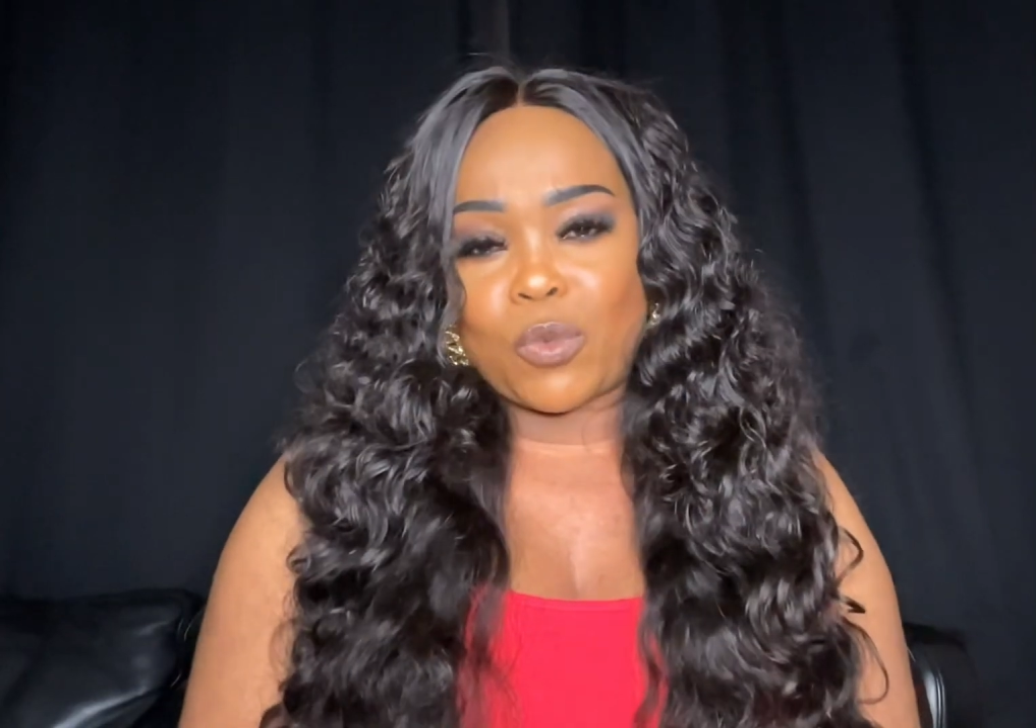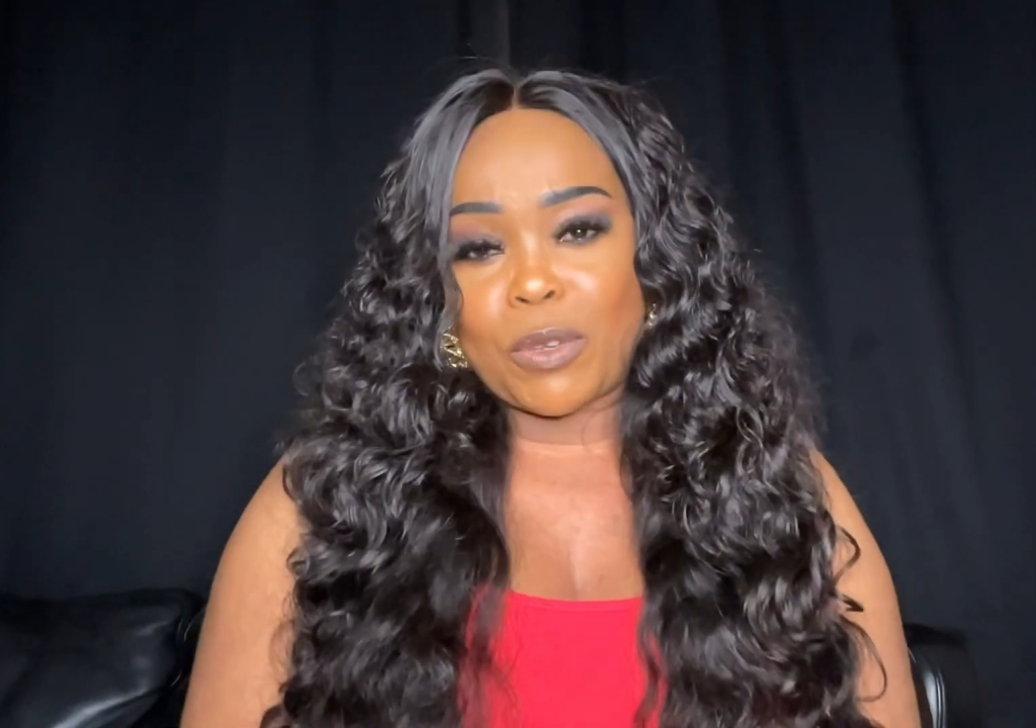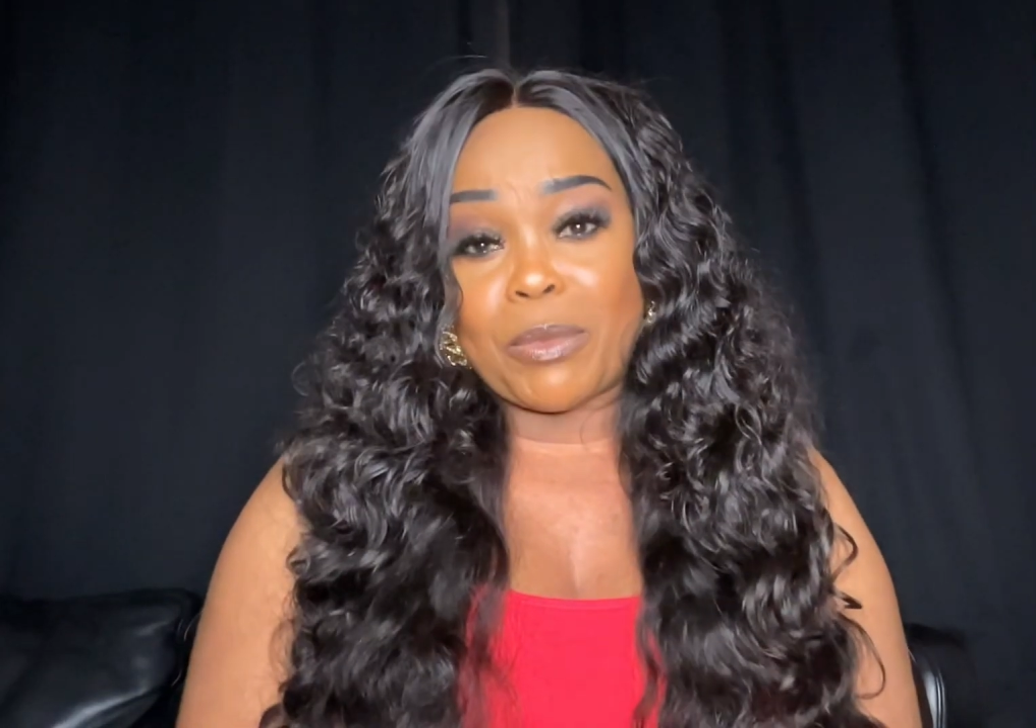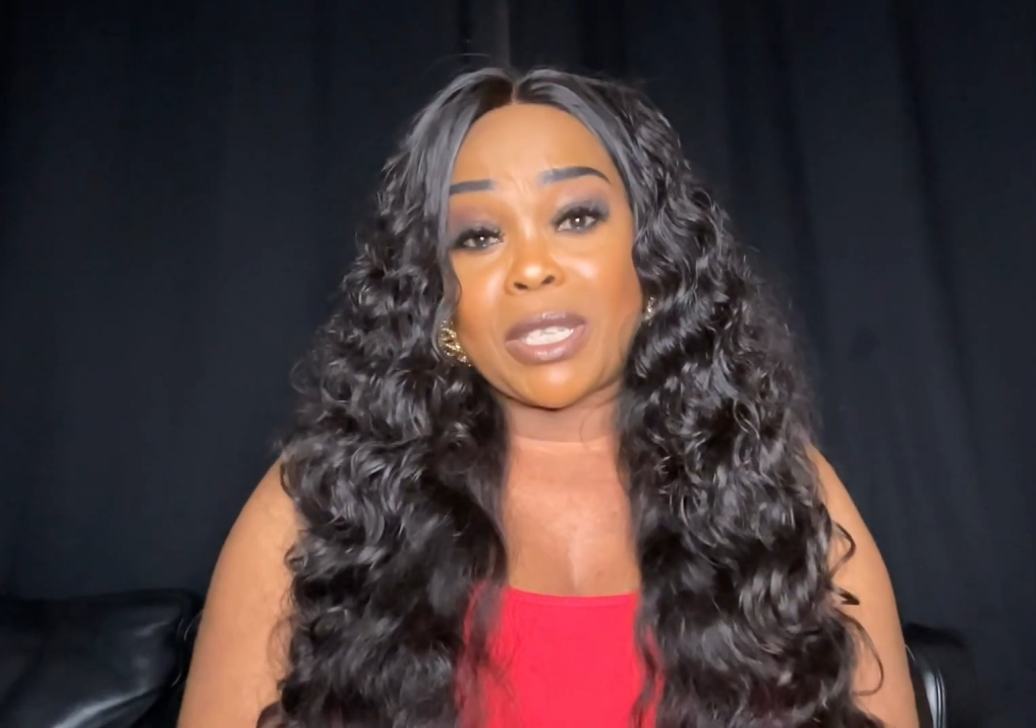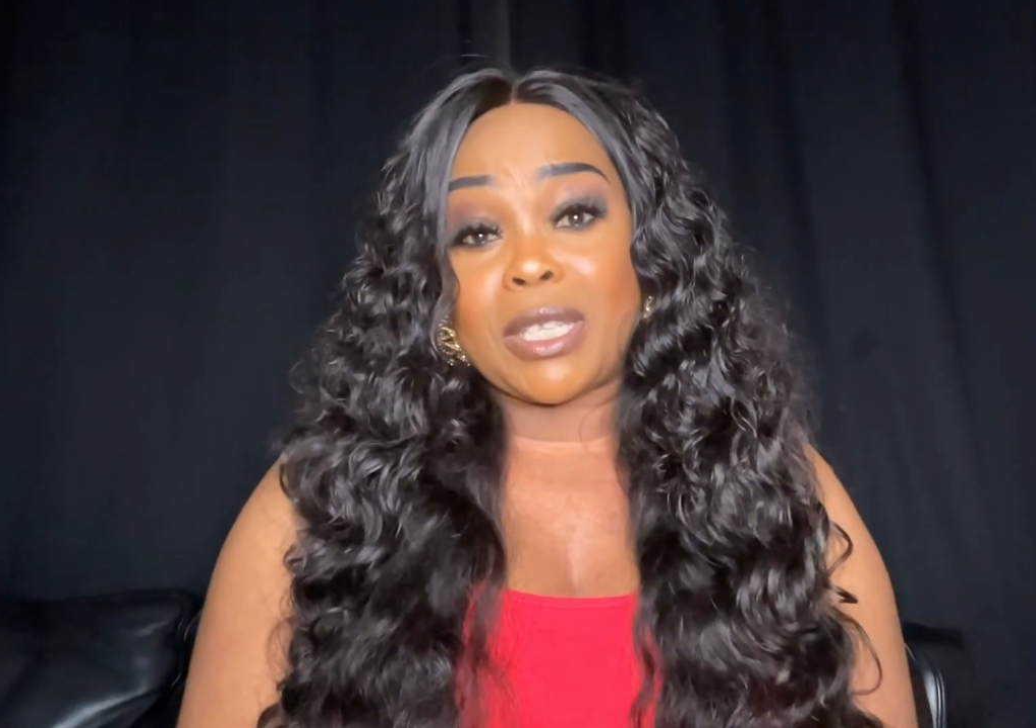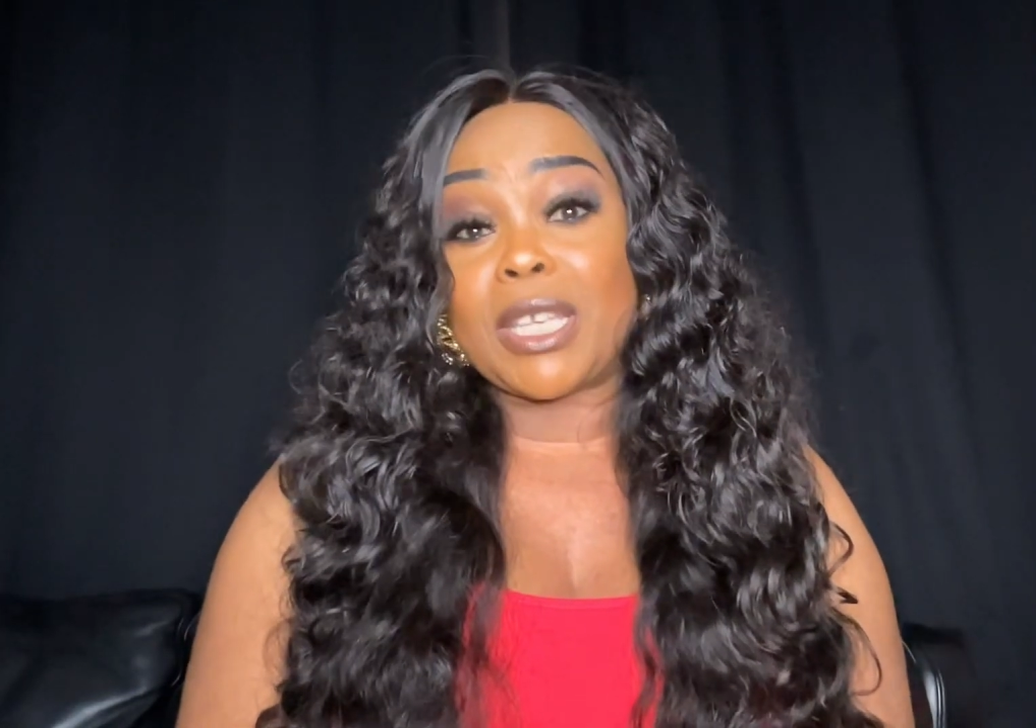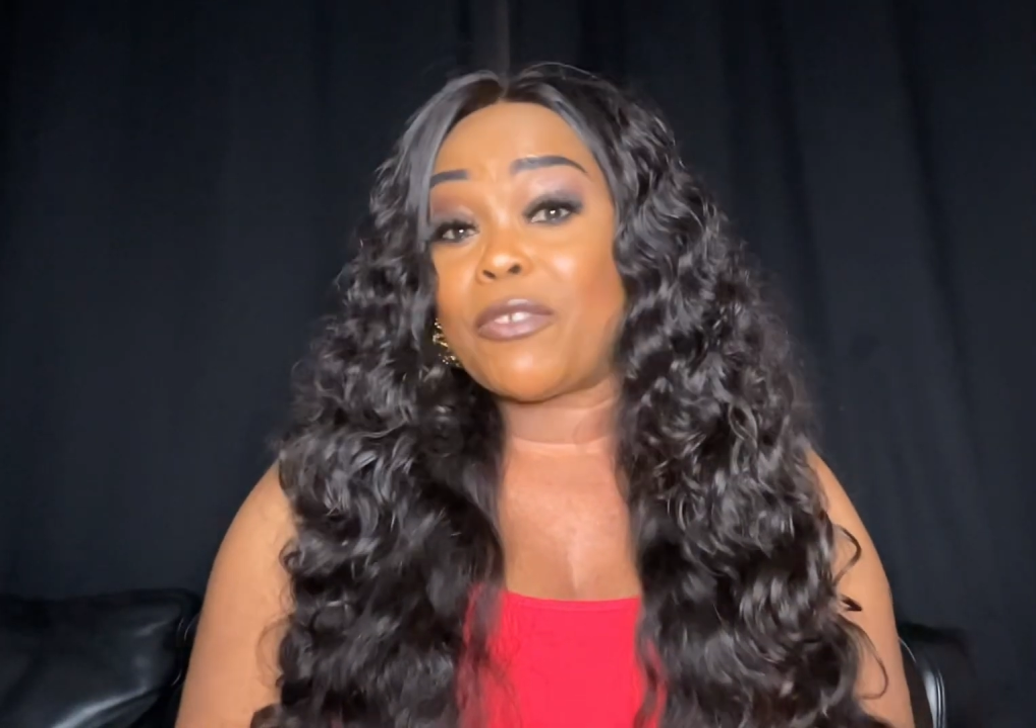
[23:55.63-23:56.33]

with Mercy.